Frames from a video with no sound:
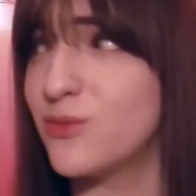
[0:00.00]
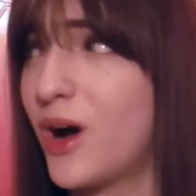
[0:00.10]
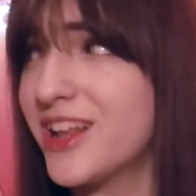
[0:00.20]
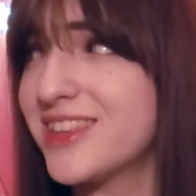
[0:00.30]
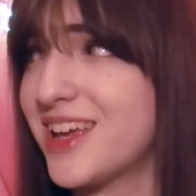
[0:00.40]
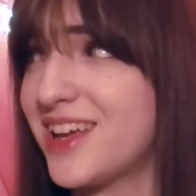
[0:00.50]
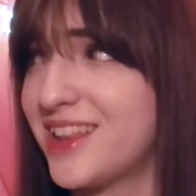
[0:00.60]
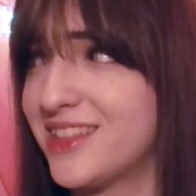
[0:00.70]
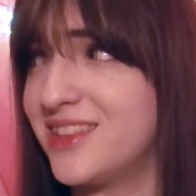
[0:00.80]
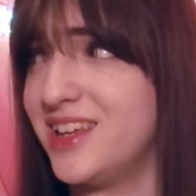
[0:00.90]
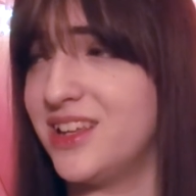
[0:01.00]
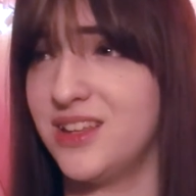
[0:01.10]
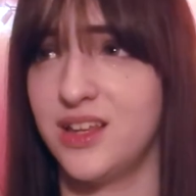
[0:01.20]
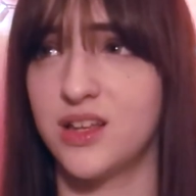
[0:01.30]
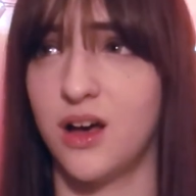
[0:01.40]
want to say that
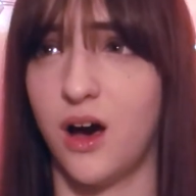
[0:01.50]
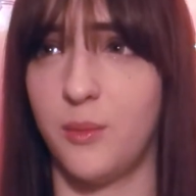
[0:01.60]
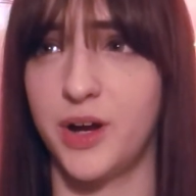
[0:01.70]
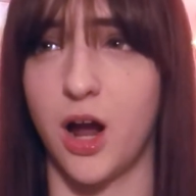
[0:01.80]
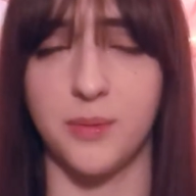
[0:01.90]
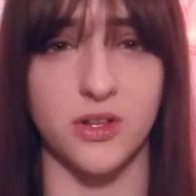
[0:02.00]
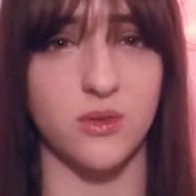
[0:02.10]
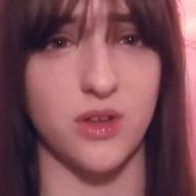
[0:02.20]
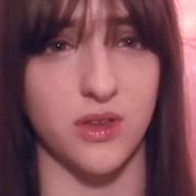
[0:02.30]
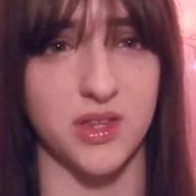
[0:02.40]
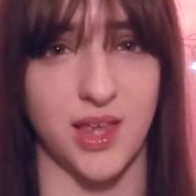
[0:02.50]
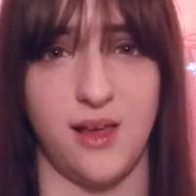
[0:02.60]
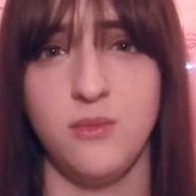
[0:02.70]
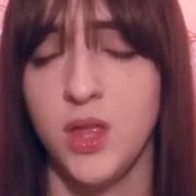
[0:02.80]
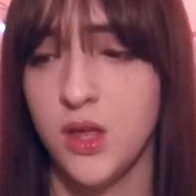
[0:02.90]
the Air Optics ones are the
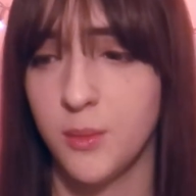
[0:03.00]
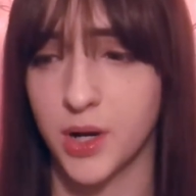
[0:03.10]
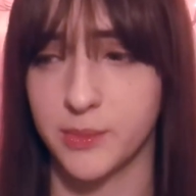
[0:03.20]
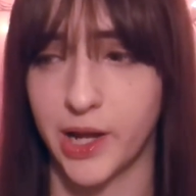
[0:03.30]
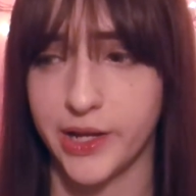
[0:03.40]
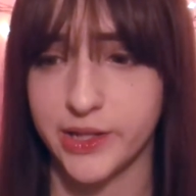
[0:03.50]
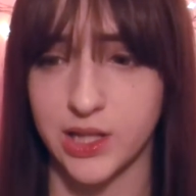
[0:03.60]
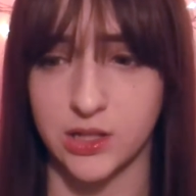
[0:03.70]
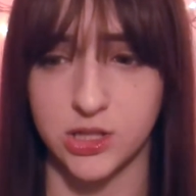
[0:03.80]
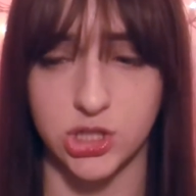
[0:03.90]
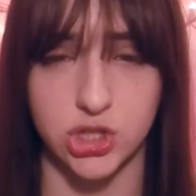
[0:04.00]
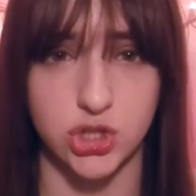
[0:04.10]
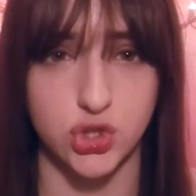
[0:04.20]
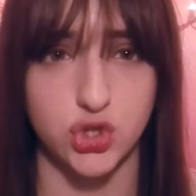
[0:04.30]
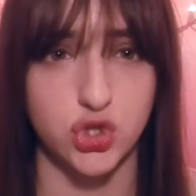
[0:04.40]
same, but I'm not exactly
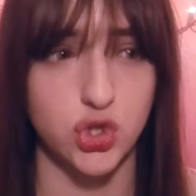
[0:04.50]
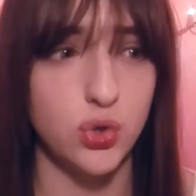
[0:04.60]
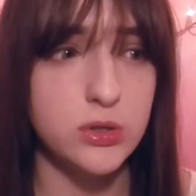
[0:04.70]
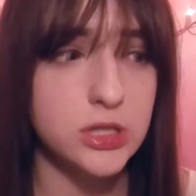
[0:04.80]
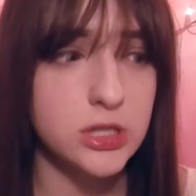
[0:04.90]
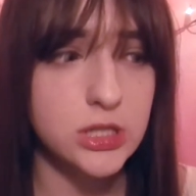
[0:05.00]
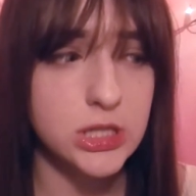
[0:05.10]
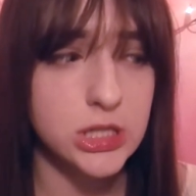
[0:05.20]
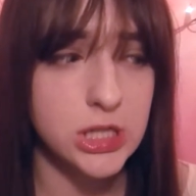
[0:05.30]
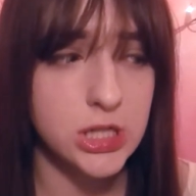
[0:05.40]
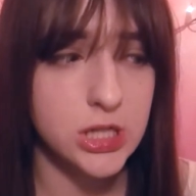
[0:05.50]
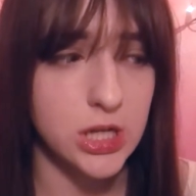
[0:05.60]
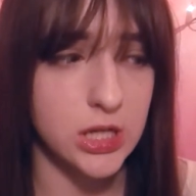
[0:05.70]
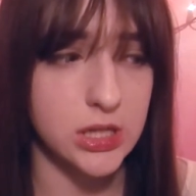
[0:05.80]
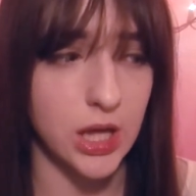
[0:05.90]
sure
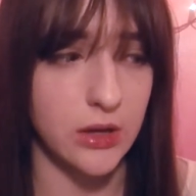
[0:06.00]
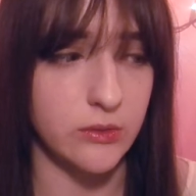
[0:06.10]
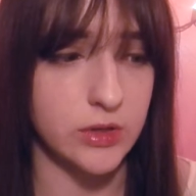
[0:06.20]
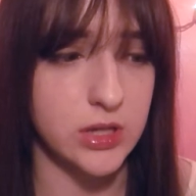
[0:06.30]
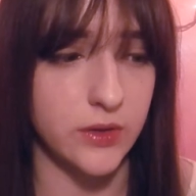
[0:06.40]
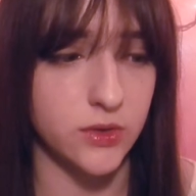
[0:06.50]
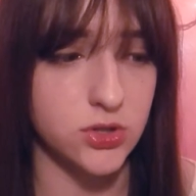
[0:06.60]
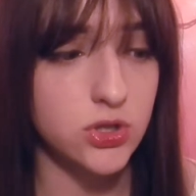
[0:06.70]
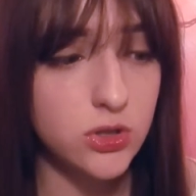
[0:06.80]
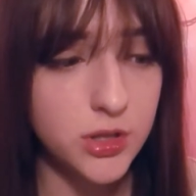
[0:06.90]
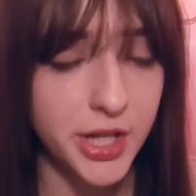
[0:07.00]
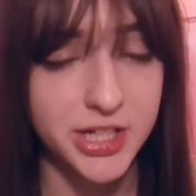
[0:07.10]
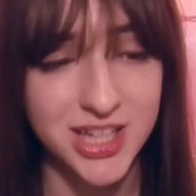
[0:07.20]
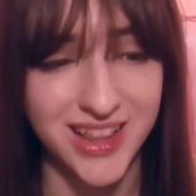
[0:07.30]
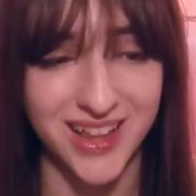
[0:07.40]
because I was never told. I
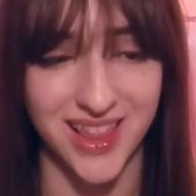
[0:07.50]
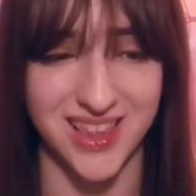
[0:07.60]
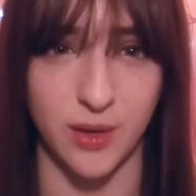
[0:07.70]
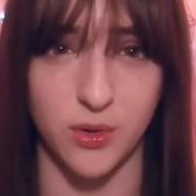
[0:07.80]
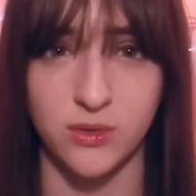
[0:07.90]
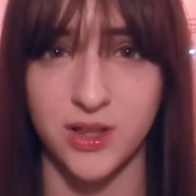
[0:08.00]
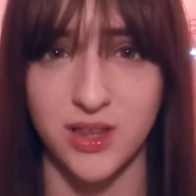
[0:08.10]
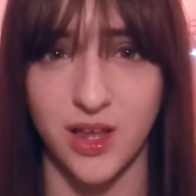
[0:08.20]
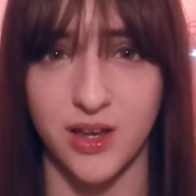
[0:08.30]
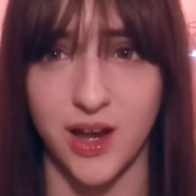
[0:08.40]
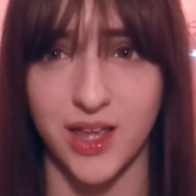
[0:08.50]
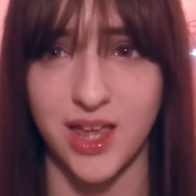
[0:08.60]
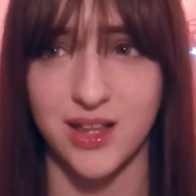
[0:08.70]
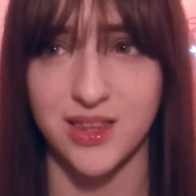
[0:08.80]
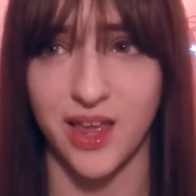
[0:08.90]
just got like the sample ones, and I
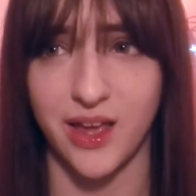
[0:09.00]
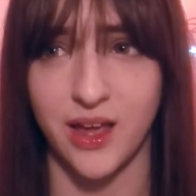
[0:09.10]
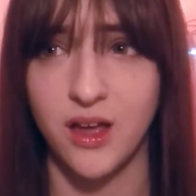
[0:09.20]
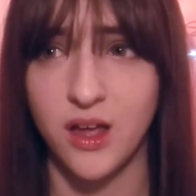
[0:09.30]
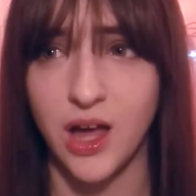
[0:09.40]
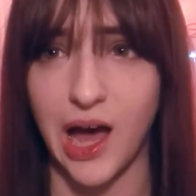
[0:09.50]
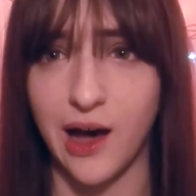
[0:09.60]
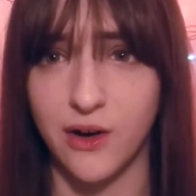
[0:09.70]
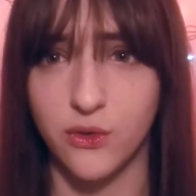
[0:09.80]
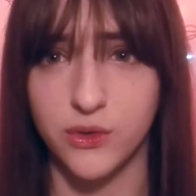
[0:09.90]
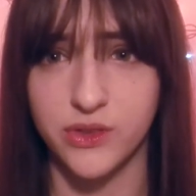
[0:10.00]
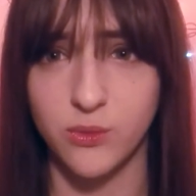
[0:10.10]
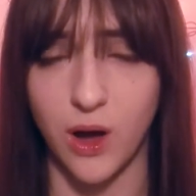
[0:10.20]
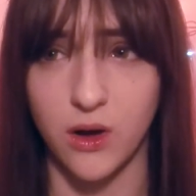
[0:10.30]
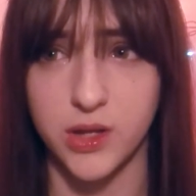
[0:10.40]
can't say how
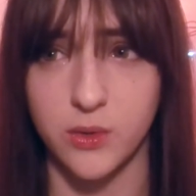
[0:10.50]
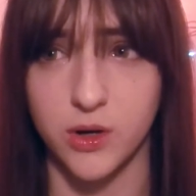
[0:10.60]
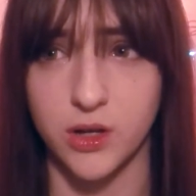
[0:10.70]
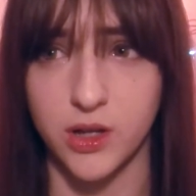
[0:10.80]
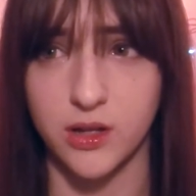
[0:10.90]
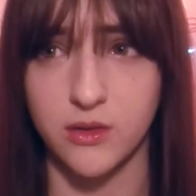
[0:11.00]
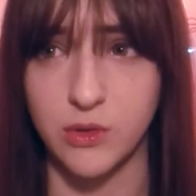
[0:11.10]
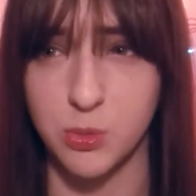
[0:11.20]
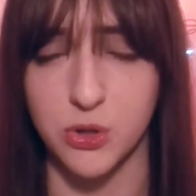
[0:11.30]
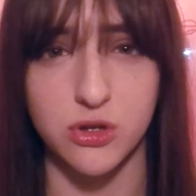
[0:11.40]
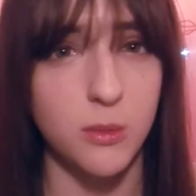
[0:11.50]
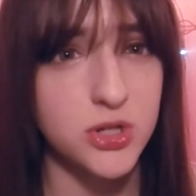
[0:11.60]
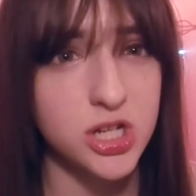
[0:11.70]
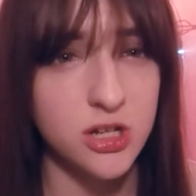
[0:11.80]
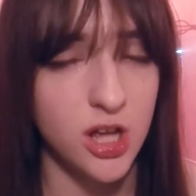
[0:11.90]
well they work like with
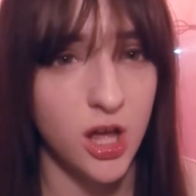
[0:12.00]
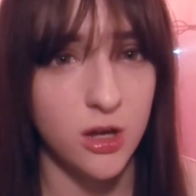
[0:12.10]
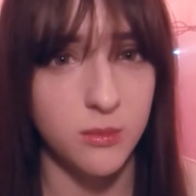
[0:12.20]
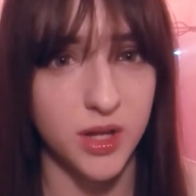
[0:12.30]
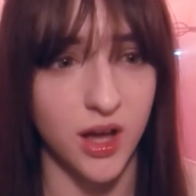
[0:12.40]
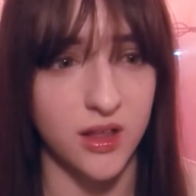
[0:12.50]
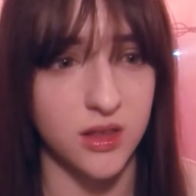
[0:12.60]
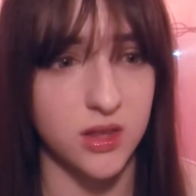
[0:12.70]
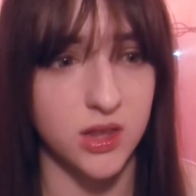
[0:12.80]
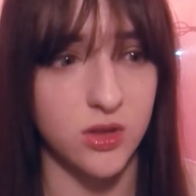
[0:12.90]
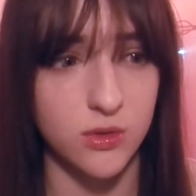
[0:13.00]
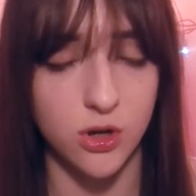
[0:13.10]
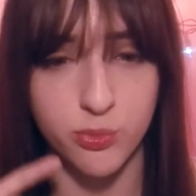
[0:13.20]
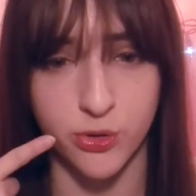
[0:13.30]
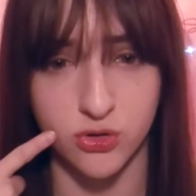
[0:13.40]
prescription, because these ones
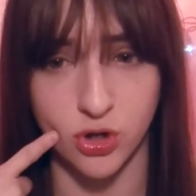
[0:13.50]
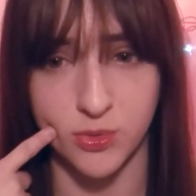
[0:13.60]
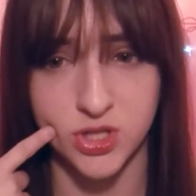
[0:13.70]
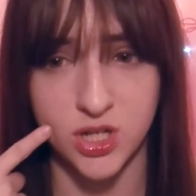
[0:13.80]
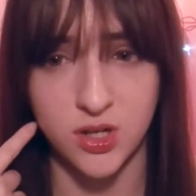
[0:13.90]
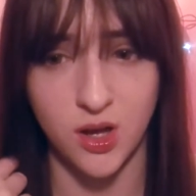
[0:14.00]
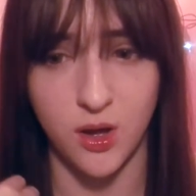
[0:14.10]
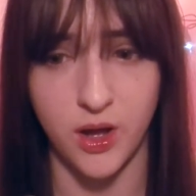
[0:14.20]
are prescription.